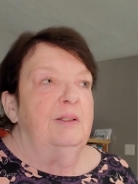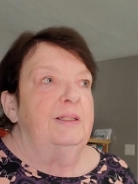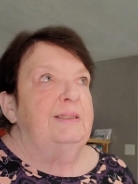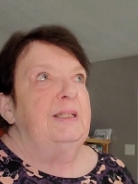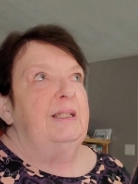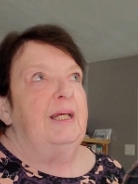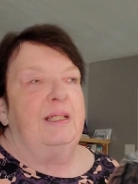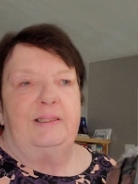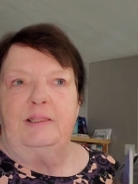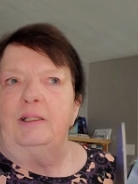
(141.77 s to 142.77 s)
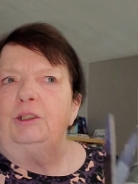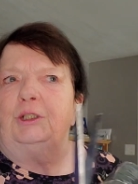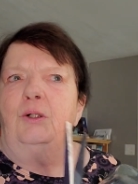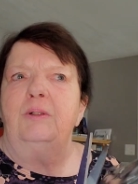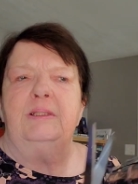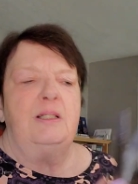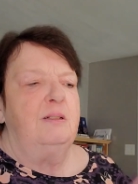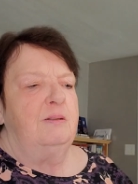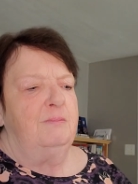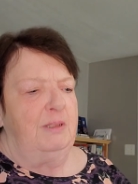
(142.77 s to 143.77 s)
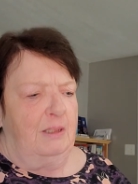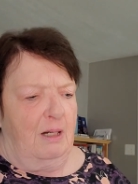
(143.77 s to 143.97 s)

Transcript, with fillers: let's see, they got chokes in them,